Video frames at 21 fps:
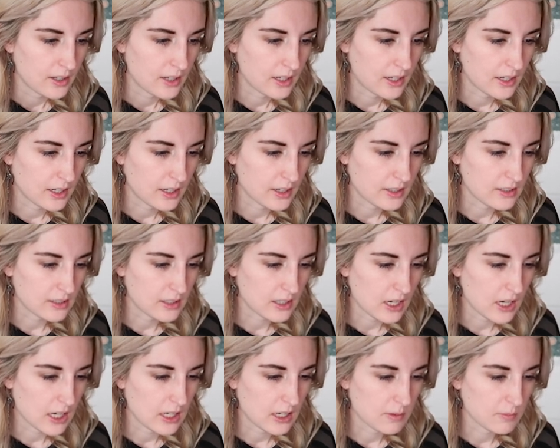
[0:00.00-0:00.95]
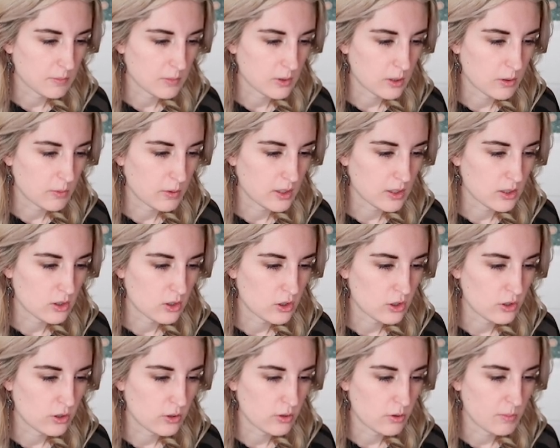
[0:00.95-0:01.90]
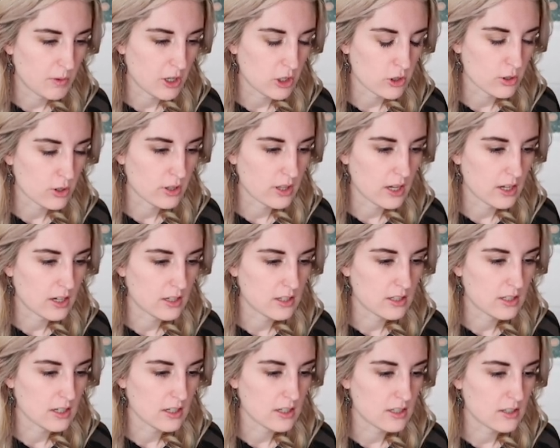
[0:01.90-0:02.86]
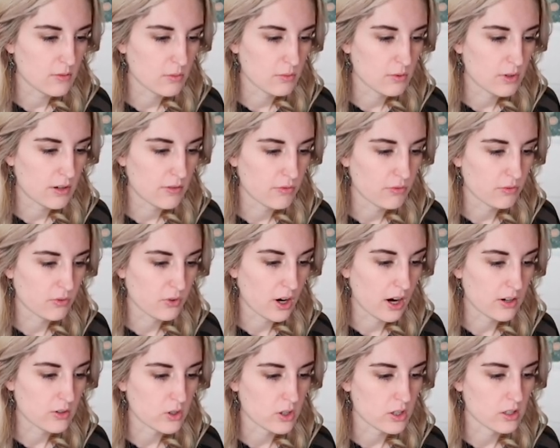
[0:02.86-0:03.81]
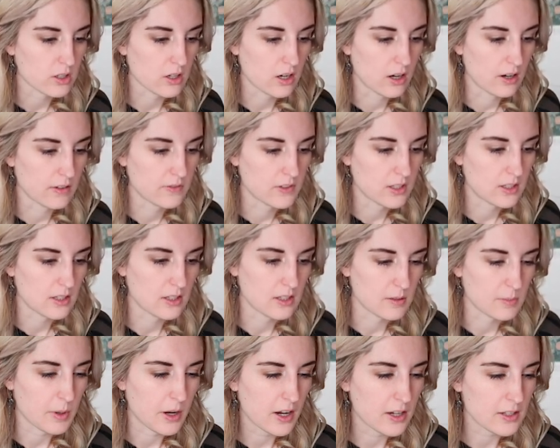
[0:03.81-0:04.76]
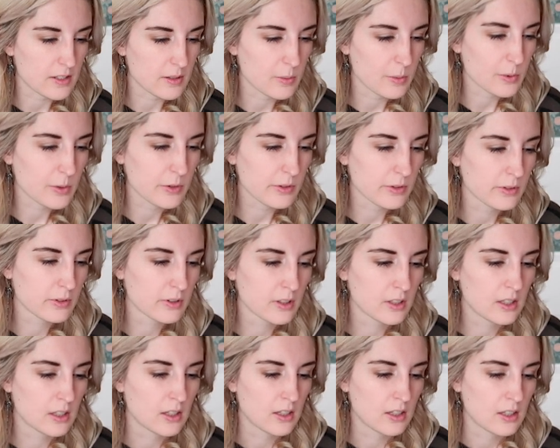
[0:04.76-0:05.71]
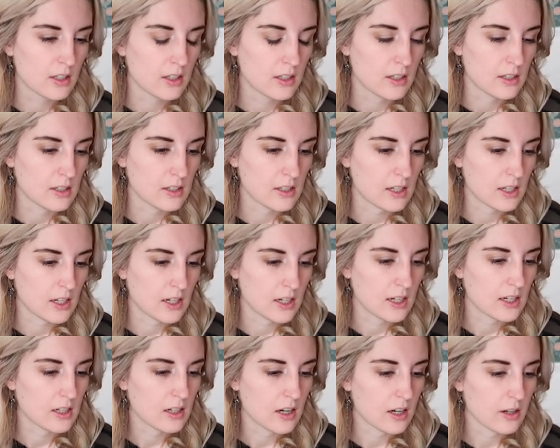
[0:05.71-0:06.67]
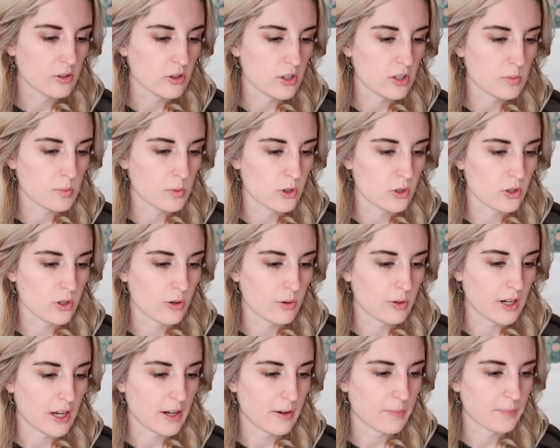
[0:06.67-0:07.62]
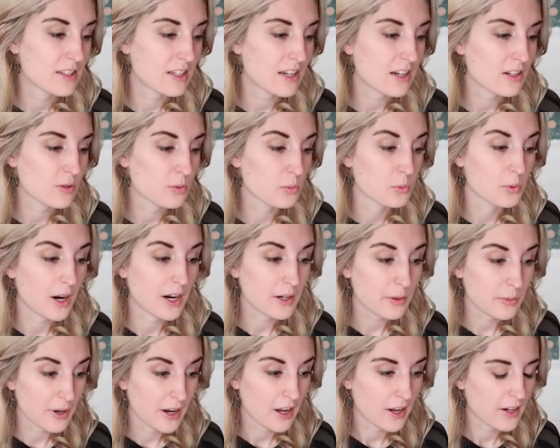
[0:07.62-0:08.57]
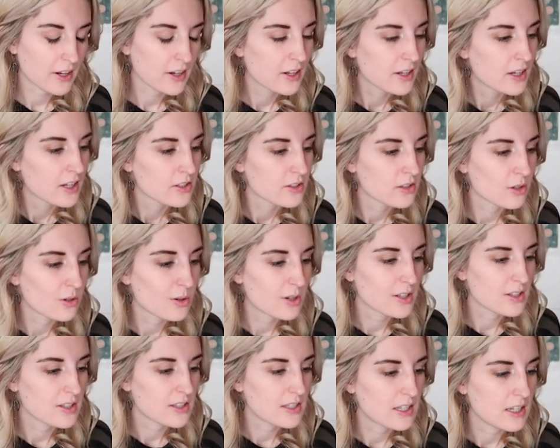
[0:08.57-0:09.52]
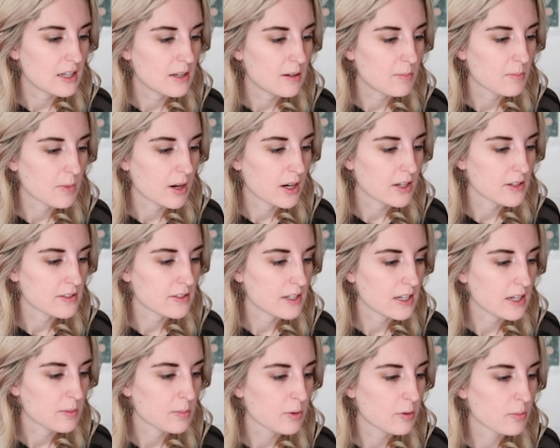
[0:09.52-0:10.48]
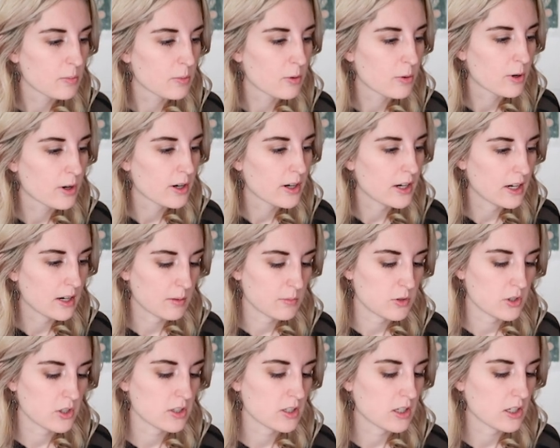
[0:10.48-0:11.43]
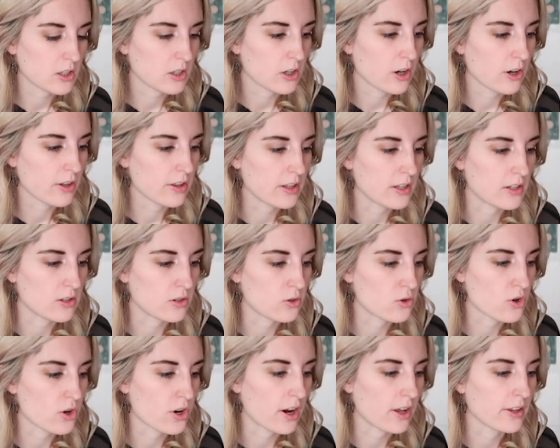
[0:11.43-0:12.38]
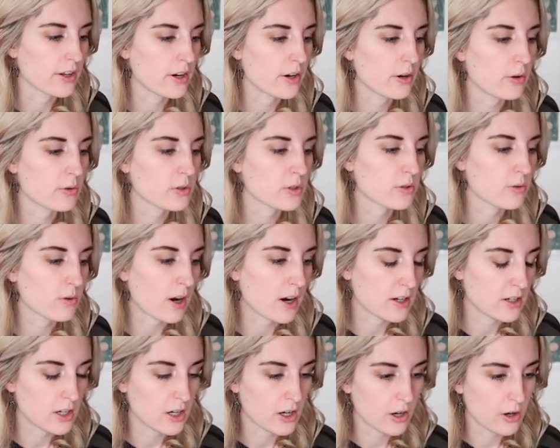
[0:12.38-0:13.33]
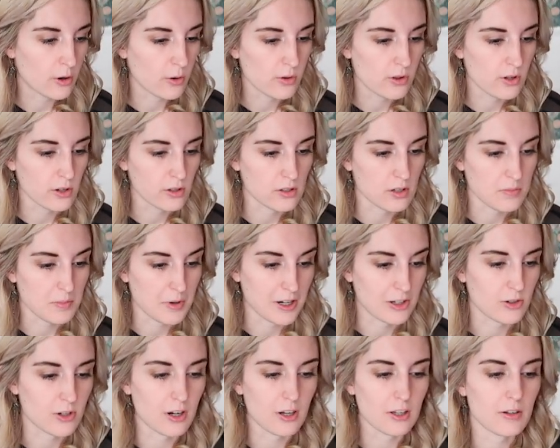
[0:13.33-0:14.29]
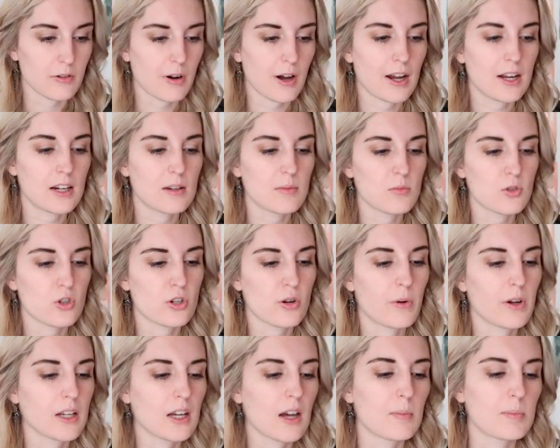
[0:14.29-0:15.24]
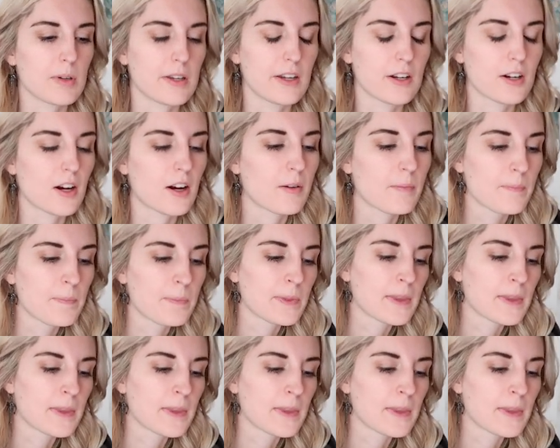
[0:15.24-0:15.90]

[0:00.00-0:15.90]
and I am going to make sure that it does refresh as often as possible. And I'll just push OK. Synced right away, so you can see my sample board, and I'm just going to call this Trello, so I know those are my Trello items showing up here.